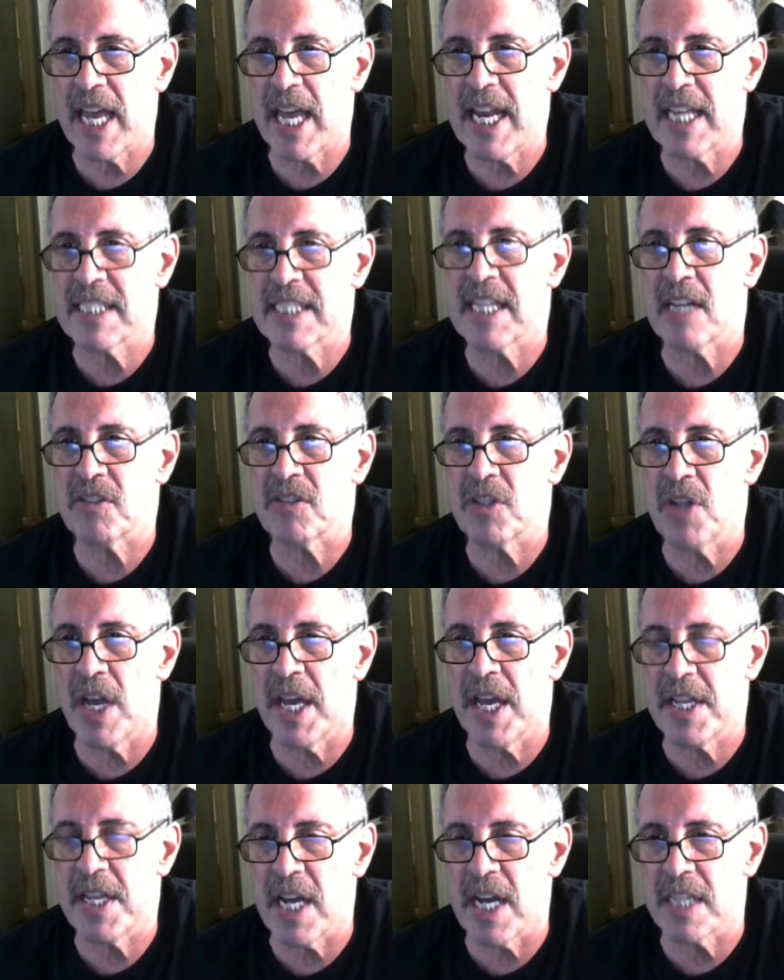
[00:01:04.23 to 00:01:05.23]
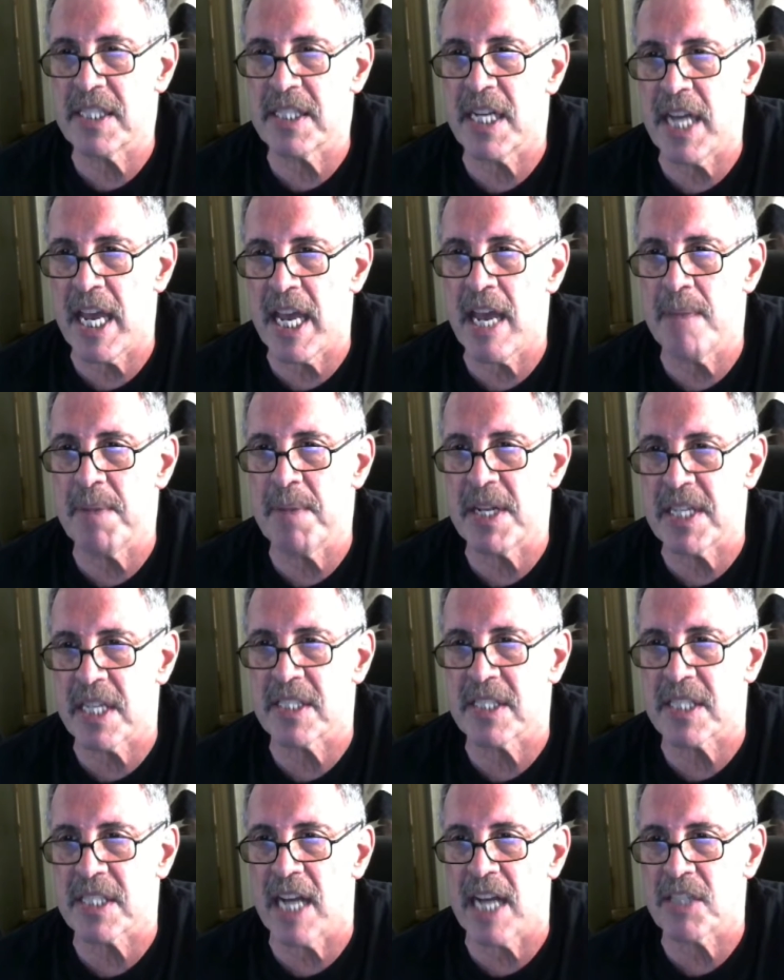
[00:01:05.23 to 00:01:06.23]
Leydig cells, it does inhibit
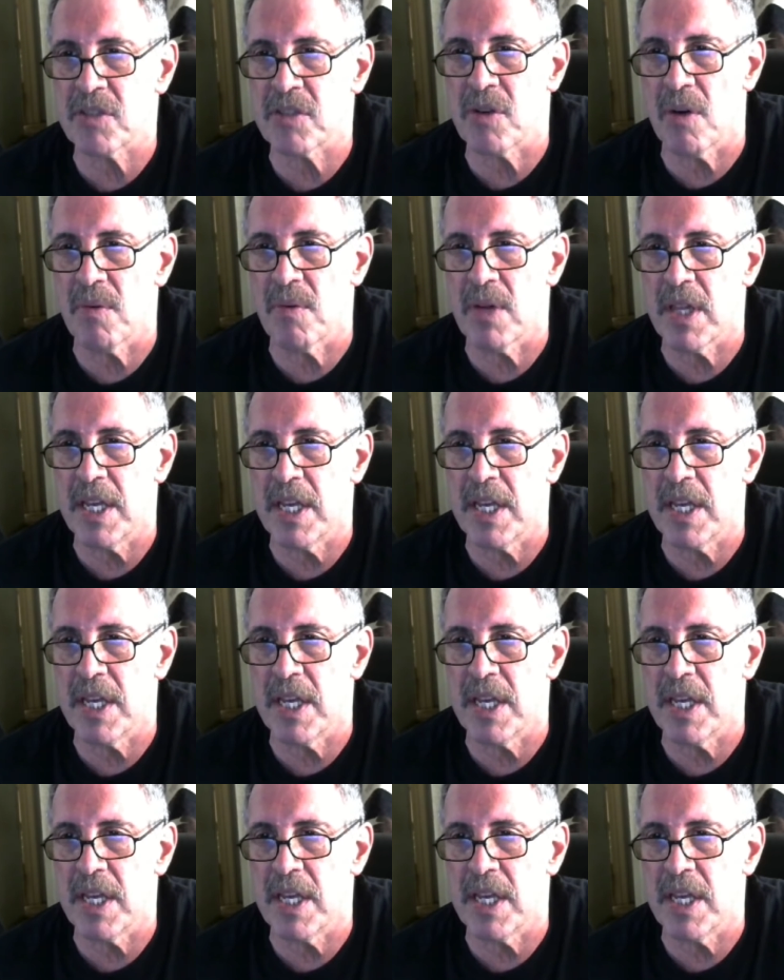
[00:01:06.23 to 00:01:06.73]
testosterone